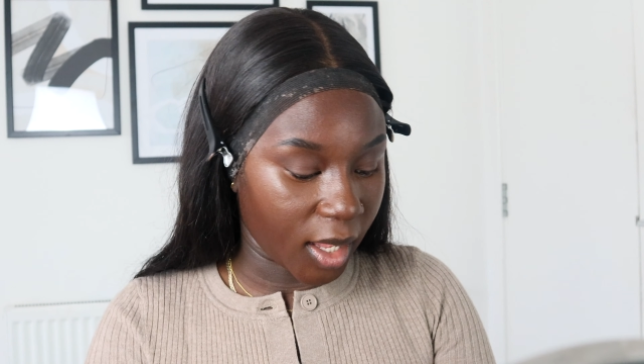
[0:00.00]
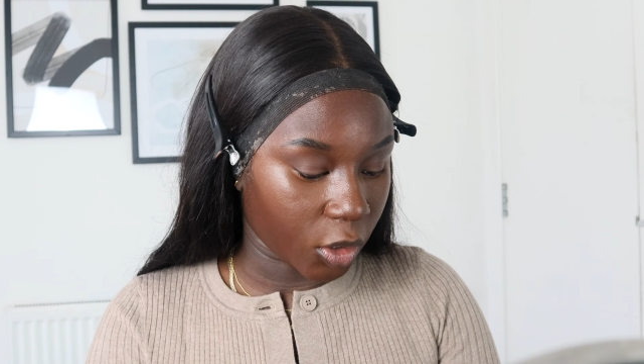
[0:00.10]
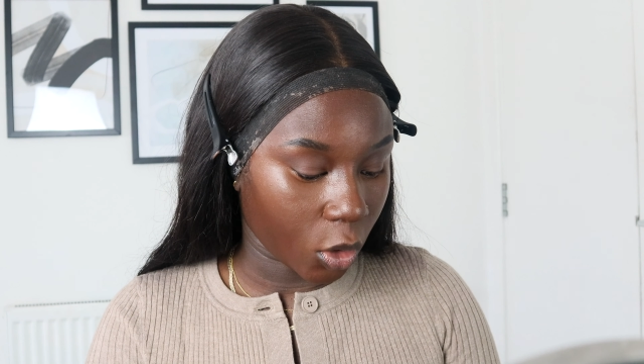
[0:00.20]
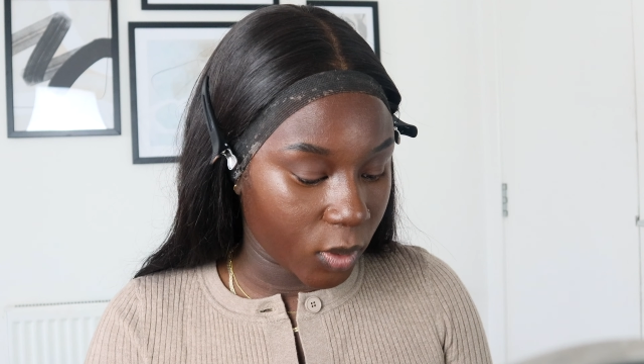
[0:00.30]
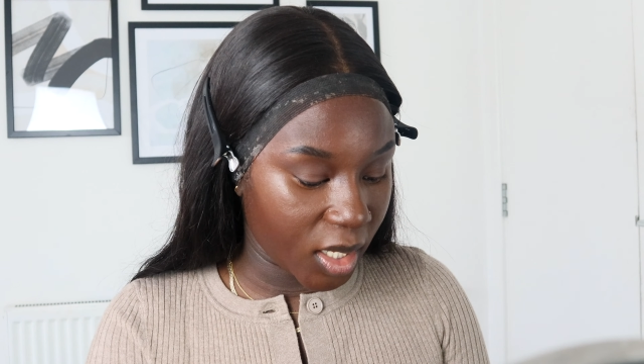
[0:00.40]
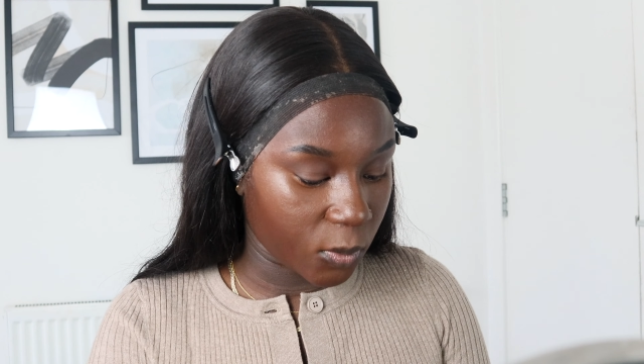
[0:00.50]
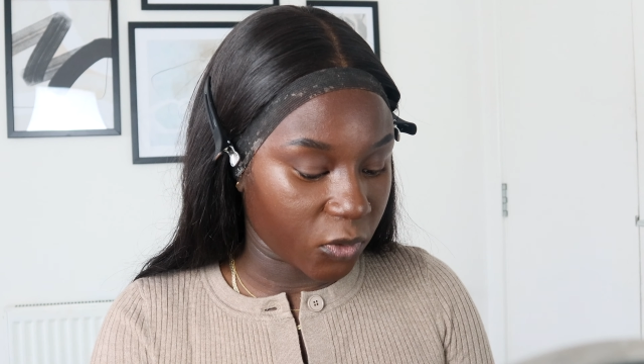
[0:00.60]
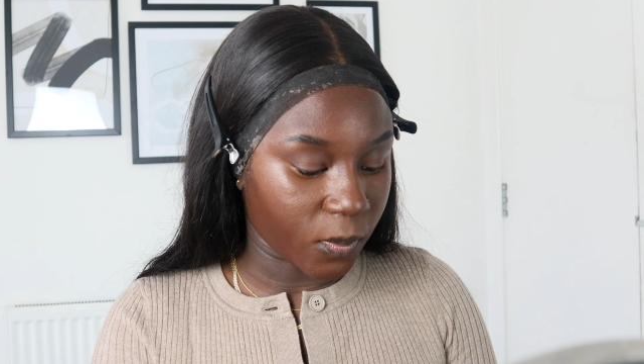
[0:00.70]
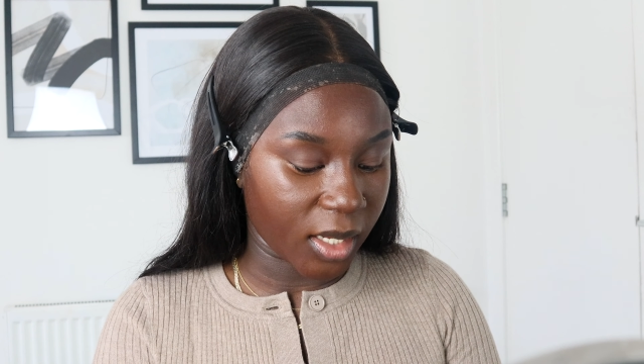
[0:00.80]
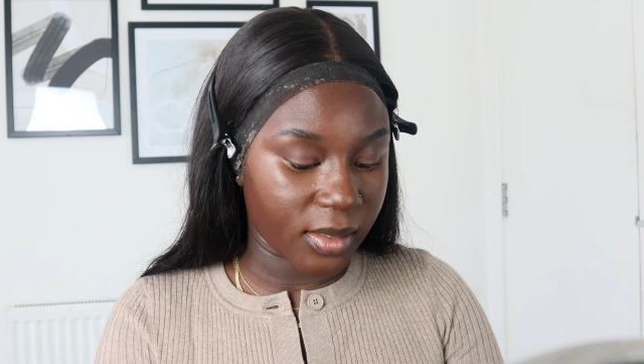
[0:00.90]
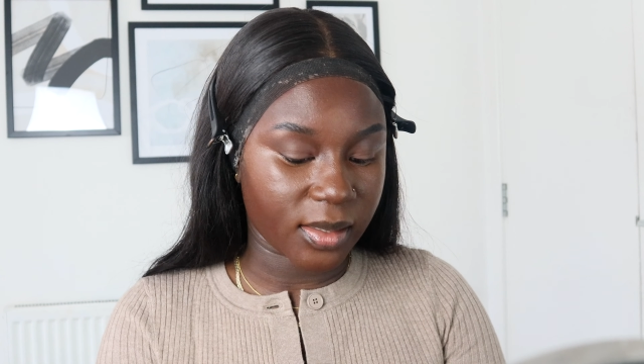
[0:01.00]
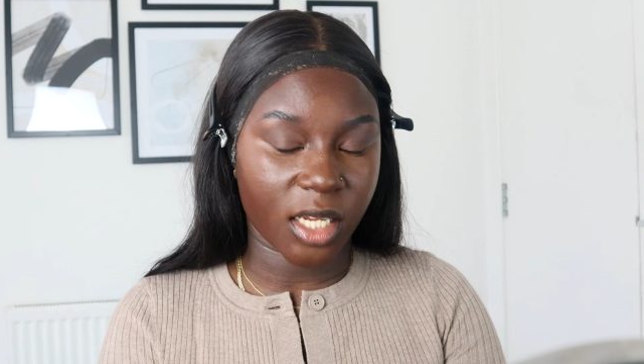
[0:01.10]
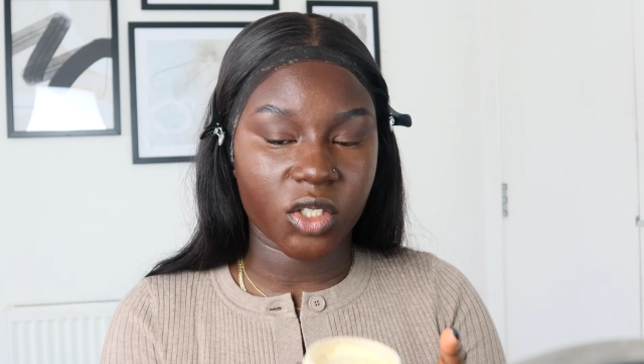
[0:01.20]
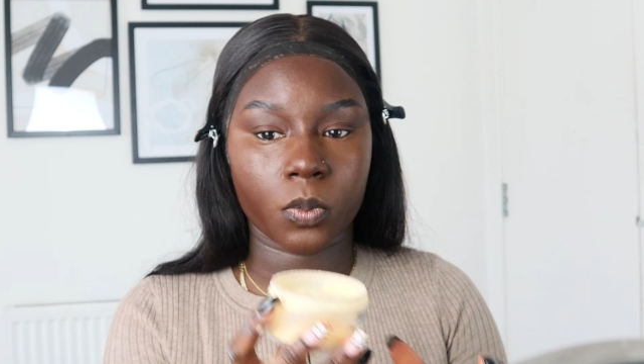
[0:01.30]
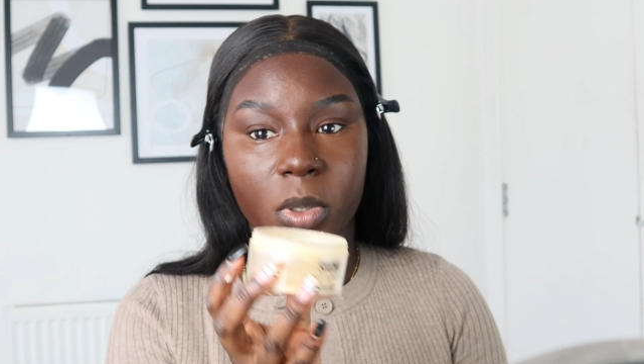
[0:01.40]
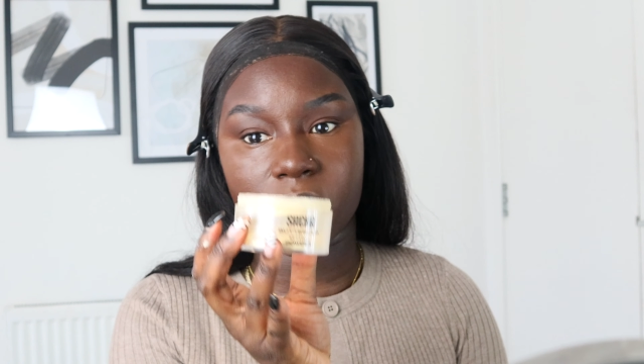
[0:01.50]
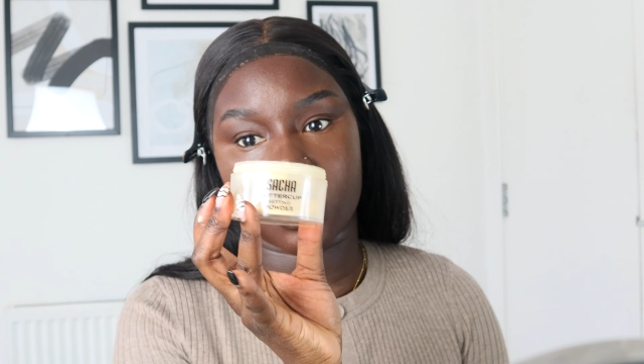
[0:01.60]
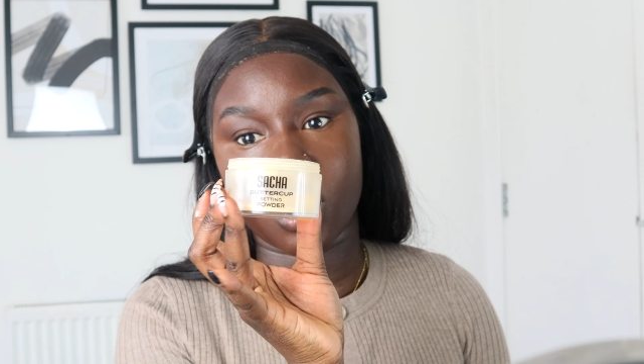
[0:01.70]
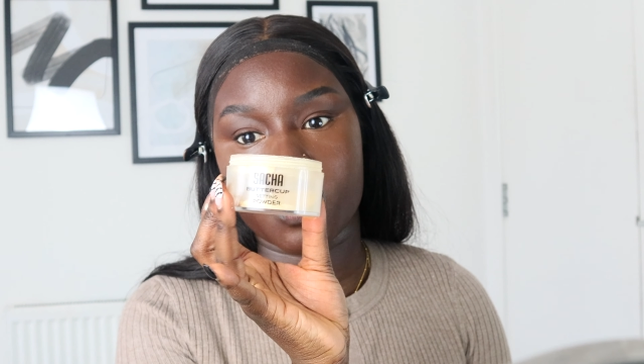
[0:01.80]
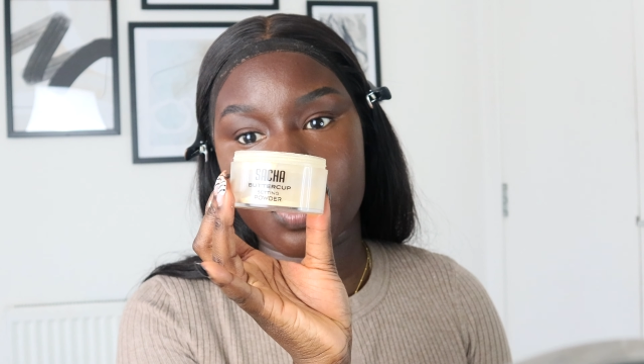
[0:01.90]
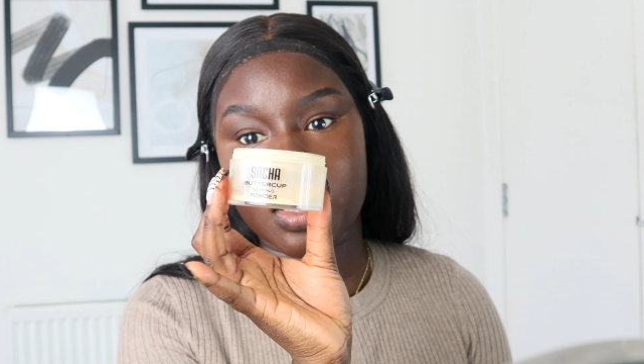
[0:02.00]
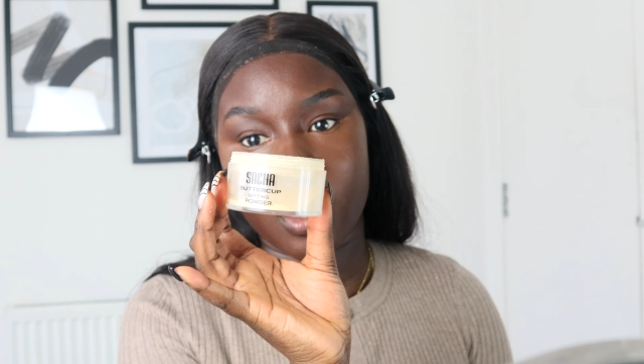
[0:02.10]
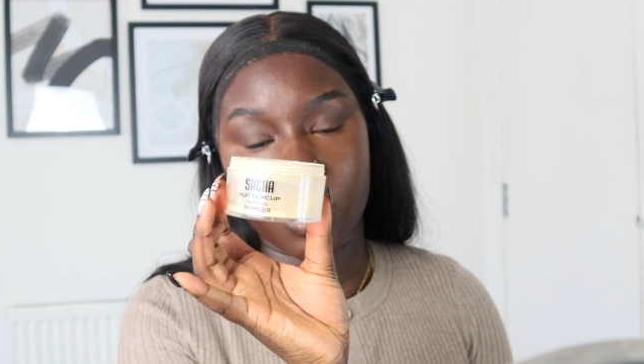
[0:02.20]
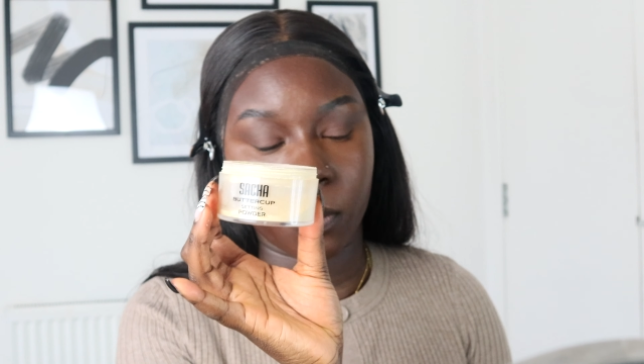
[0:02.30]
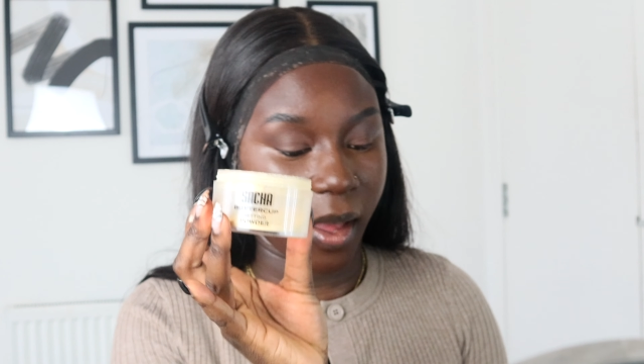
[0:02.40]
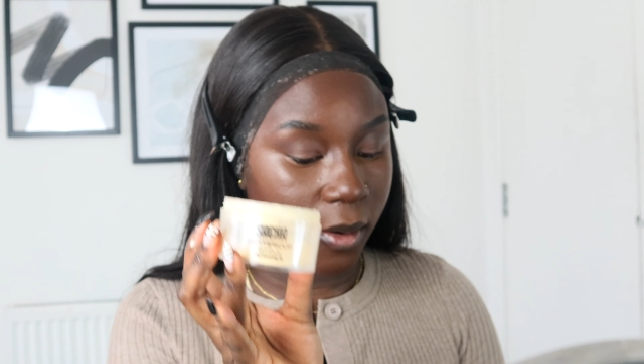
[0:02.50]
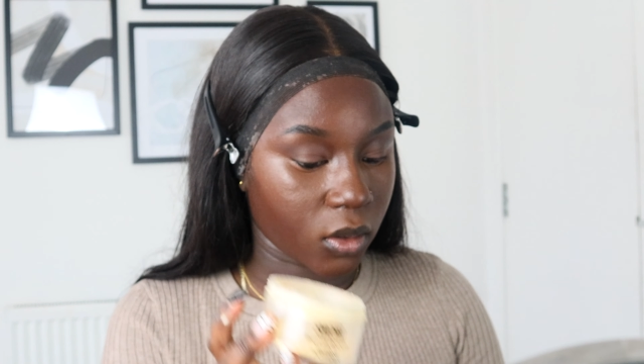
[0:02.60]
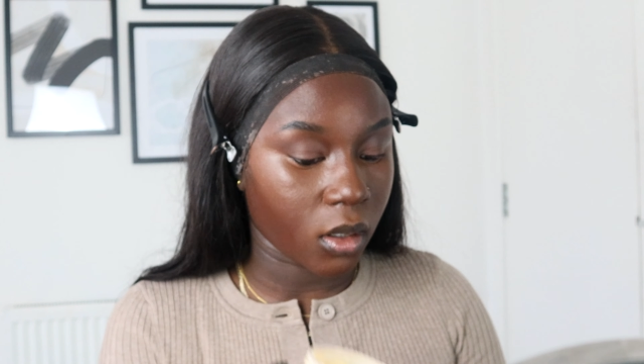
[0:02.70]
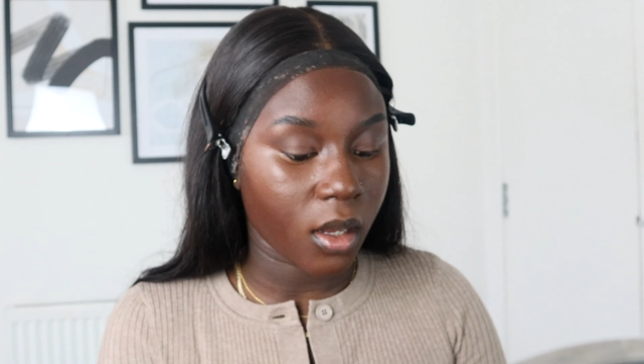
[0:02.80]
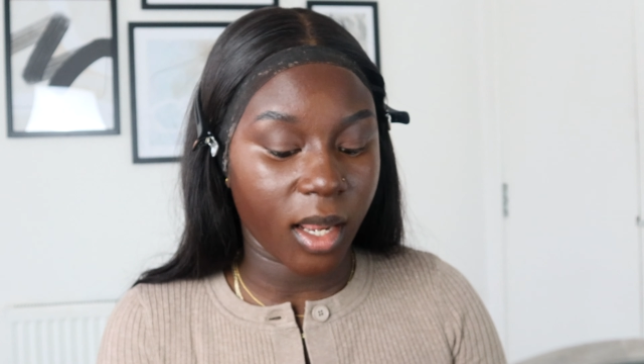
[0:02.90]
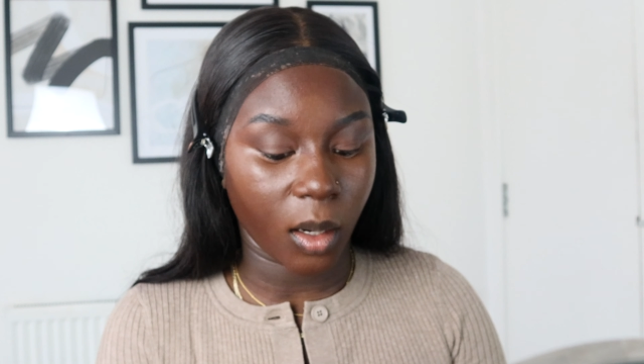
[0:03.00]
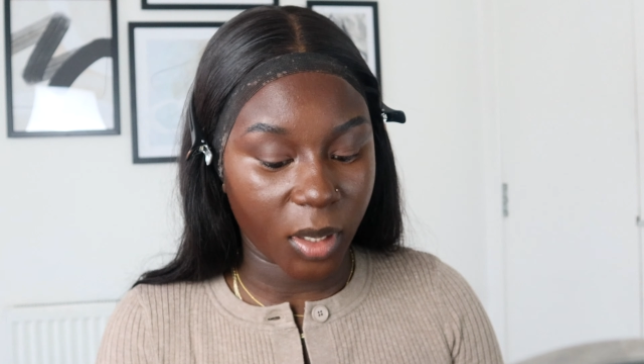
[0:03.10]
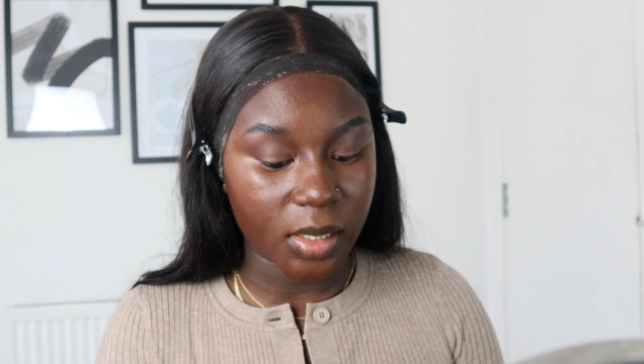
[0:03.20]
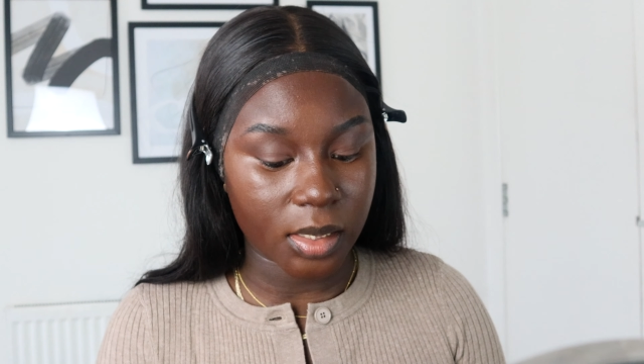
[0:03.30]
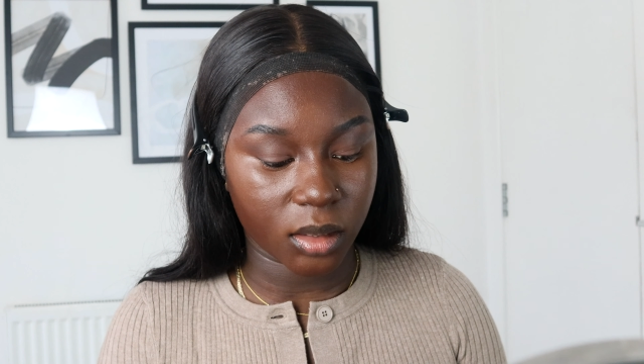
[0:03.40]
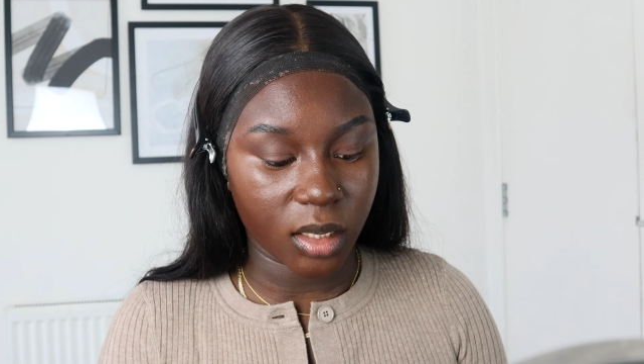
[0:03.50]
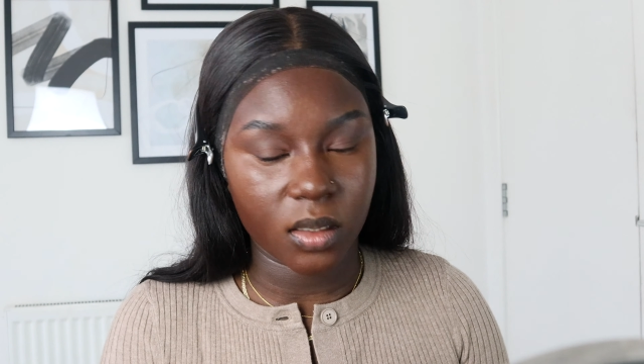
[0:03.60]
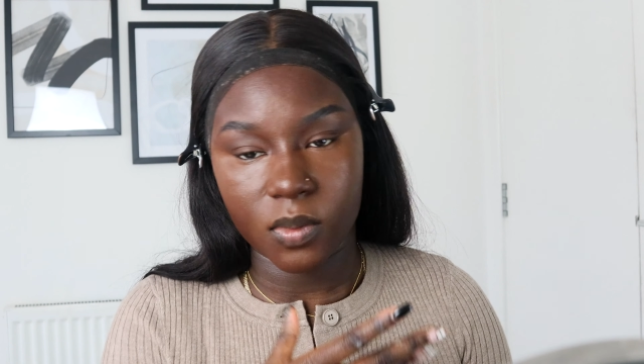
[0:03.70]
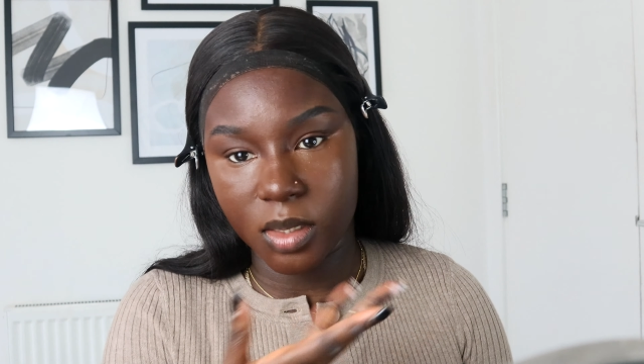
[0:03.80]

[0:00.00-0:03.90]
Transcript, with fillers: I go in with my Sacha Buttercup setting powder and I basically